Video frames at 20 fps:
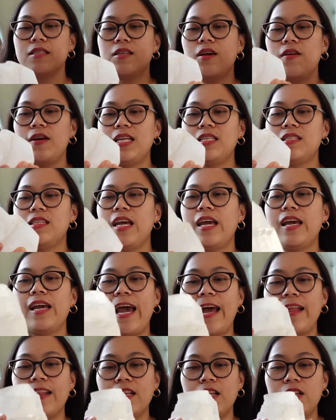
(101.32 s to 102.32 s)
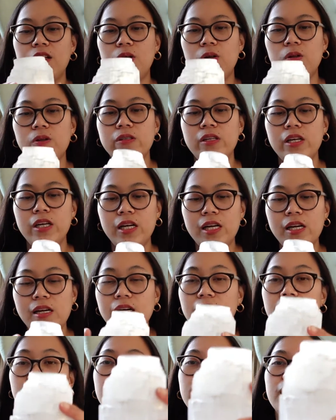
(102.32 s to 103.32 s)
So it's a candle holder,
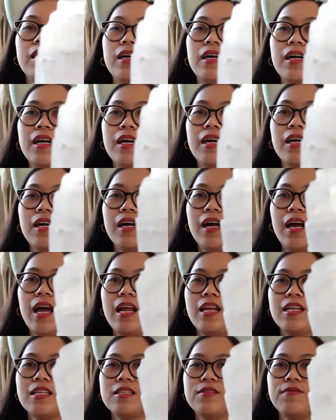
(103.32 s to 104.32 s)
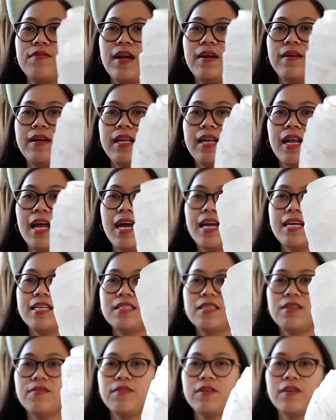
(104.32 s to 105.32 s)
and it's very
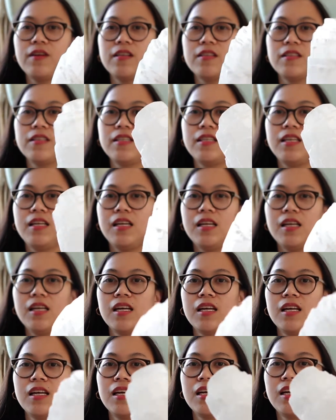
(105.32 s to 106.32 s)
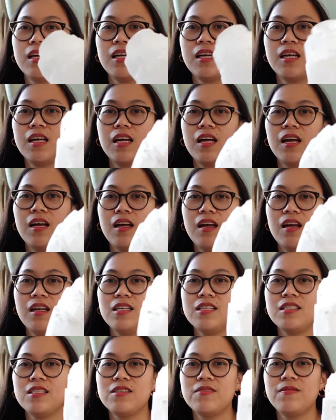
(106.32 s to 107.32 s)
nice if you can see. Oh,
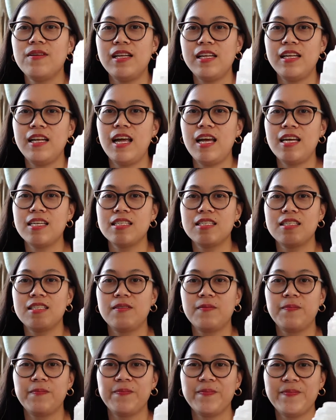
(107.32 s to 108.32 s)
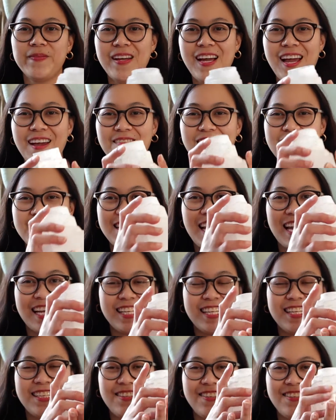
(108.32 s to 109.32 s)
this is really nice. Oh, I'm
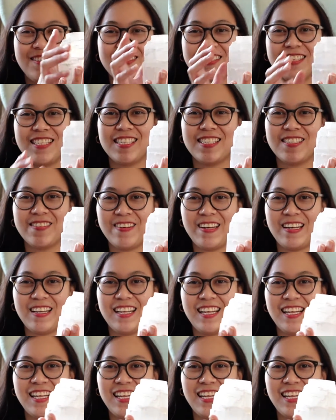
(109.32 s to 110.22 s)
excited to use this one.